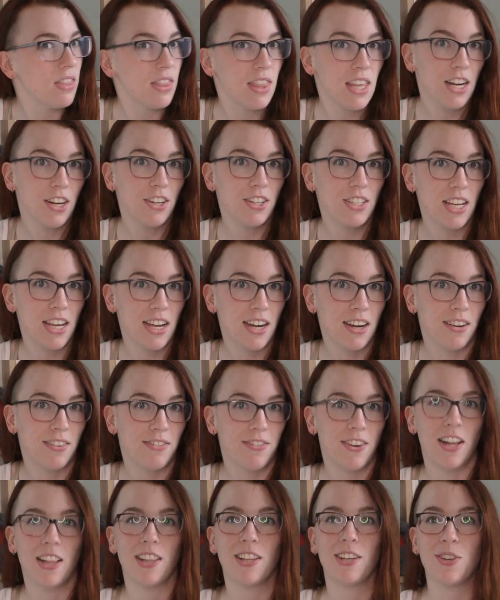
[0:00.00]
There's a hair
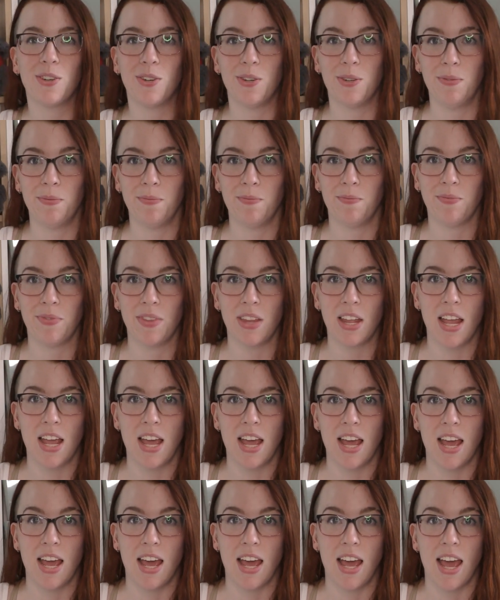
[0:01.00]
follicle.
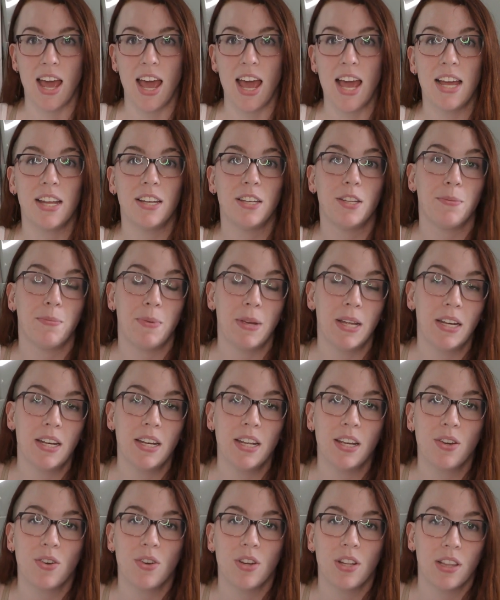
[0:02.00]
And
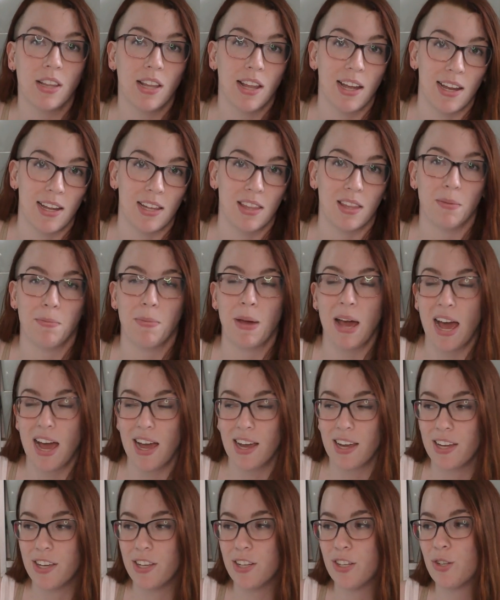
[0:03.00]
depending on the
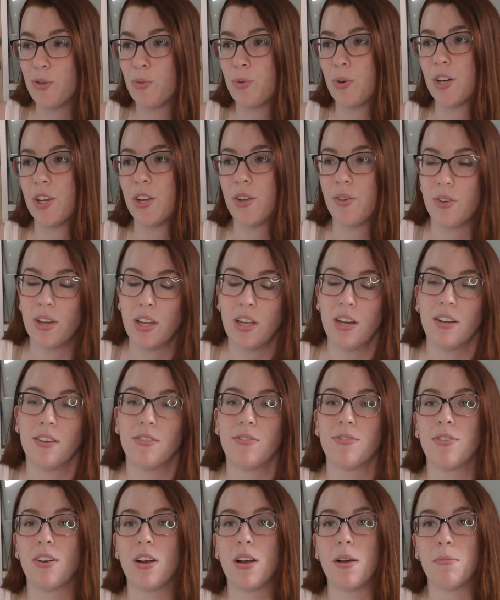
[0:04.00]
package, where you get it
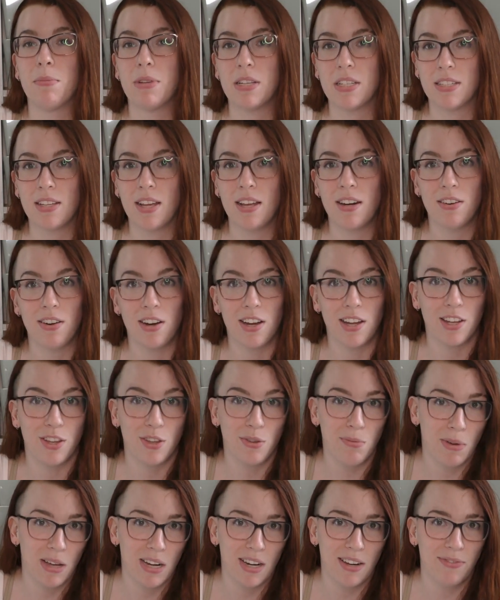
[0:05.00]
from, etc.,
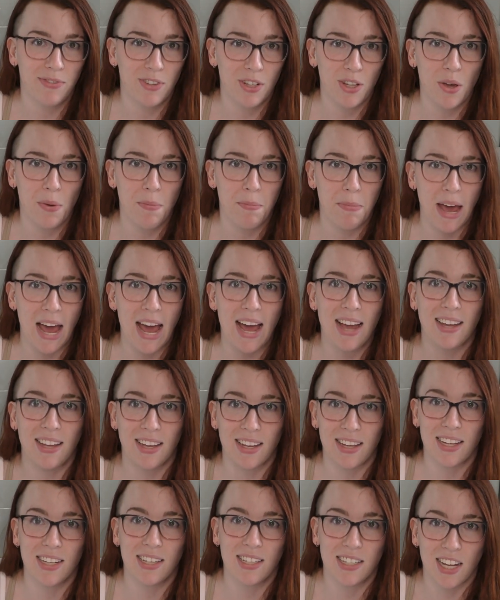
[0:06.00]
you might have to go back
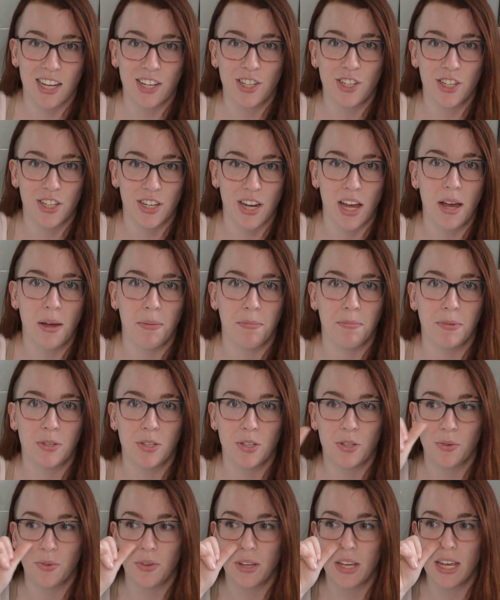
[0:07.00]
and get touched up
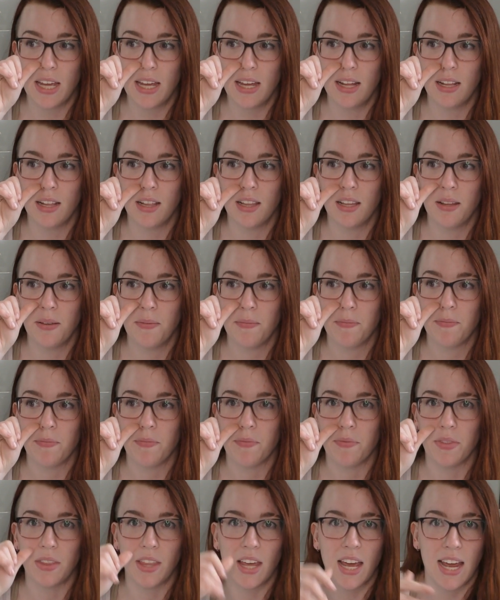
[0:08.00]
to kill
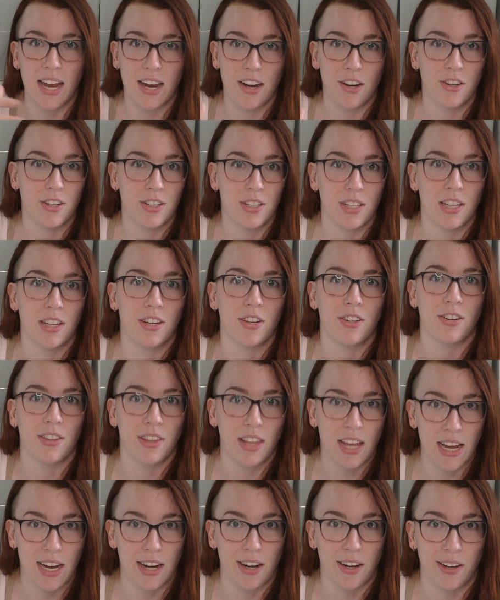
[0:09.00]
the hairs that are
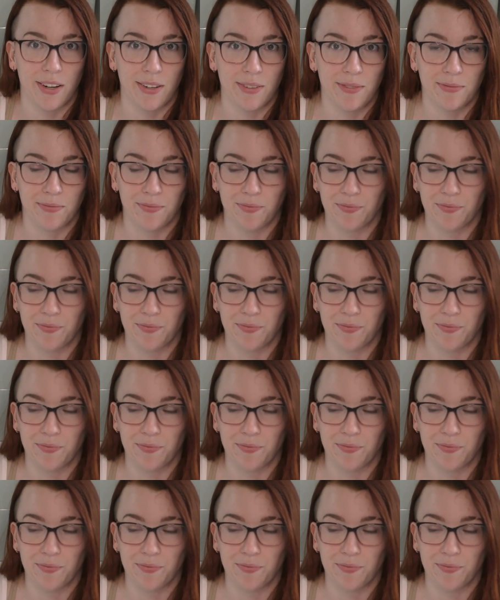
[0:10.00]
there.